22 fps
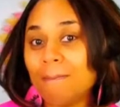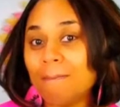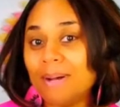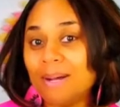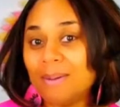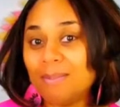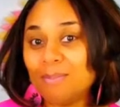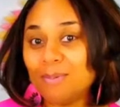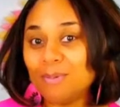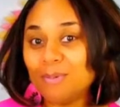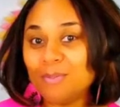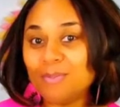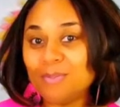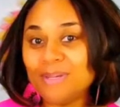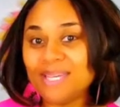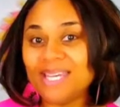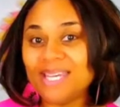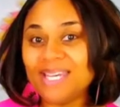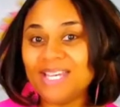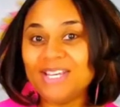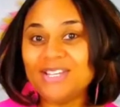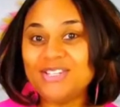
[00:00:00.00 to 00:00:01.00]

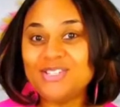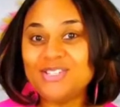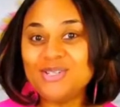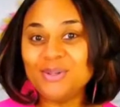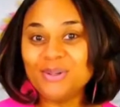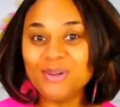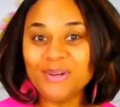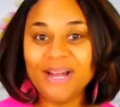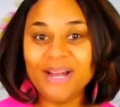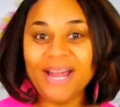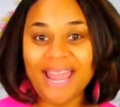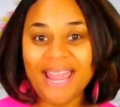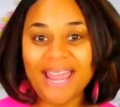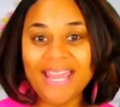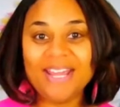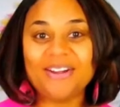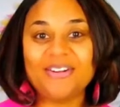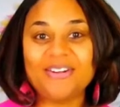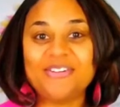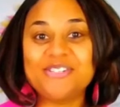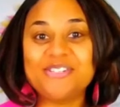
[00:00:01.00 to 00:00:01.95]
bumblebee door hanger.